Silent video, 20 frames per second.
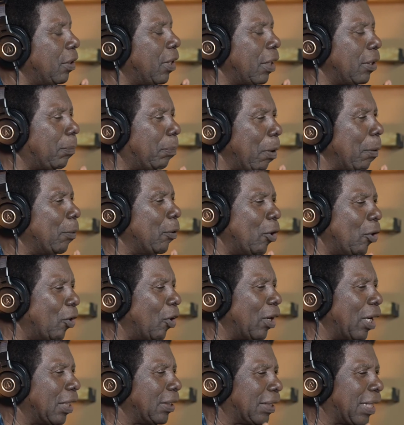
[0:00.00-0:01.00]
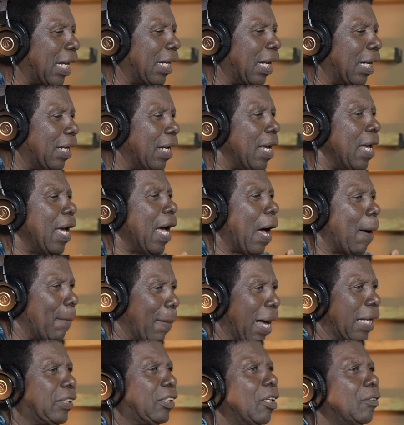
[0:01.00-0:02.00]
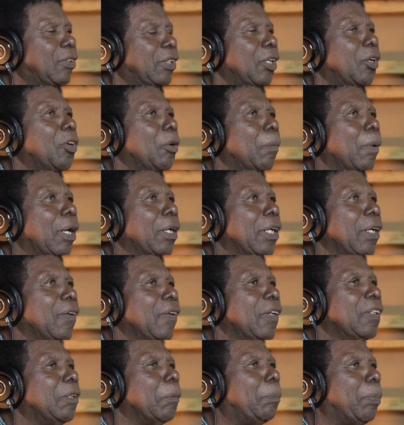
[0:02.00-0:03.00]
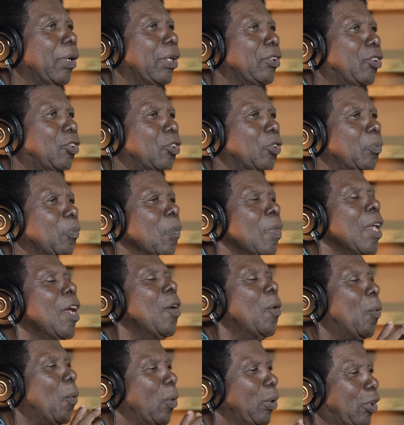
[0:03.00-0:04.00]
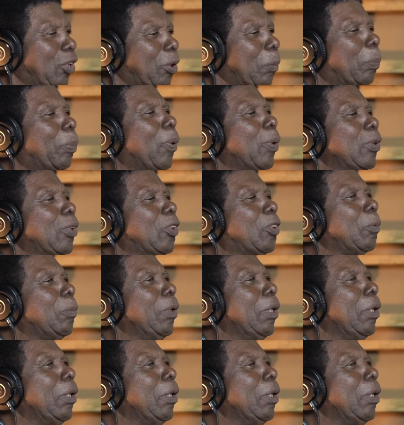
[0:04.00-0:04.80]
No, people don't understand that. A master of ceremony is the person who is supposed to